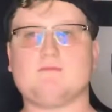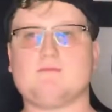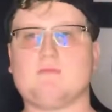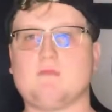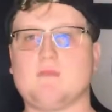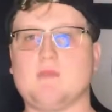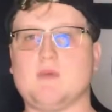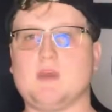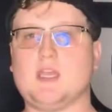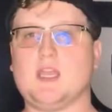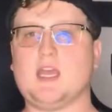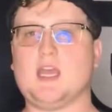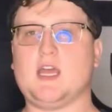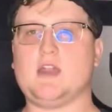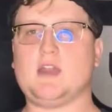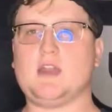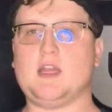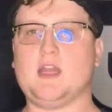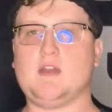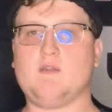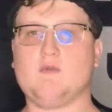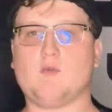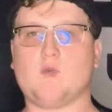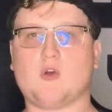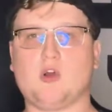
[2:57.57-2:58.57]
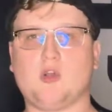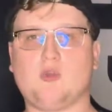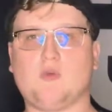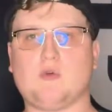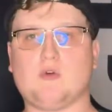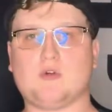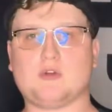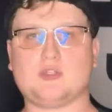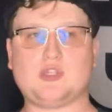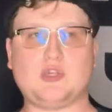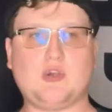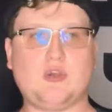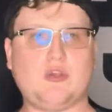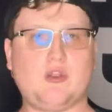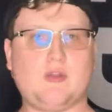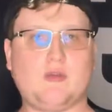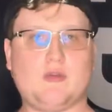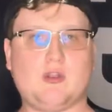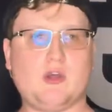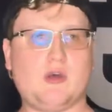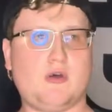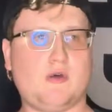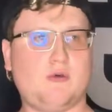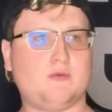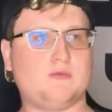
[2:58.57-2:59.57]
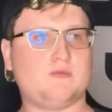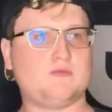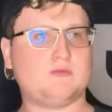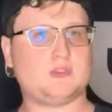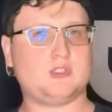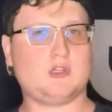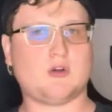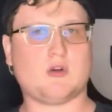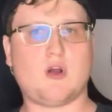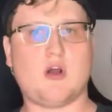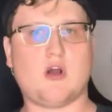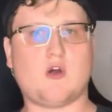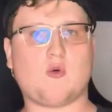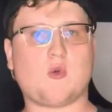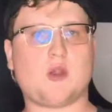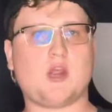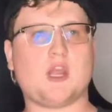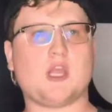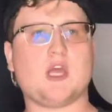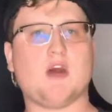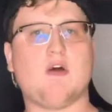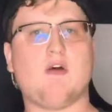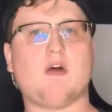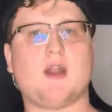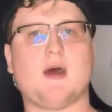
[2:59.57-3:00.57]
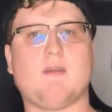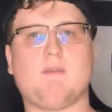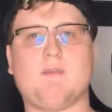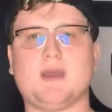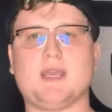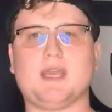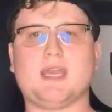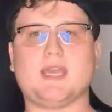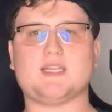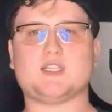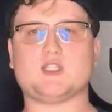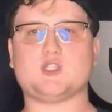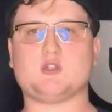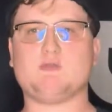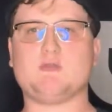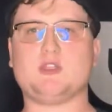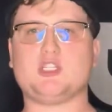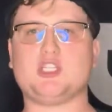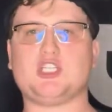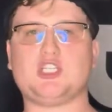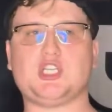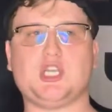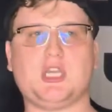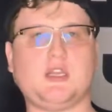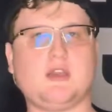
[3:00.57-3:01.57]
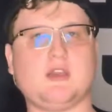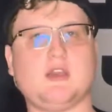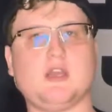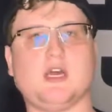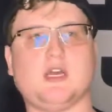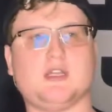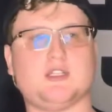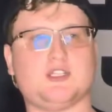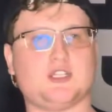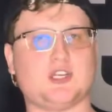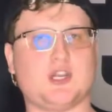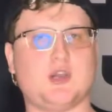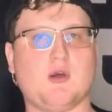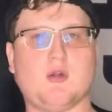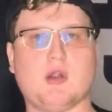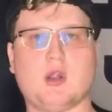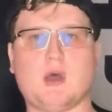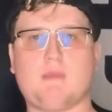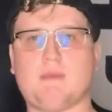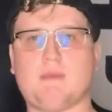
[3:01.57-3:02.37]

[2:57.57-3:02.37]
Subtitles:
again, in World War II, you're already going up against machine guns, you're going up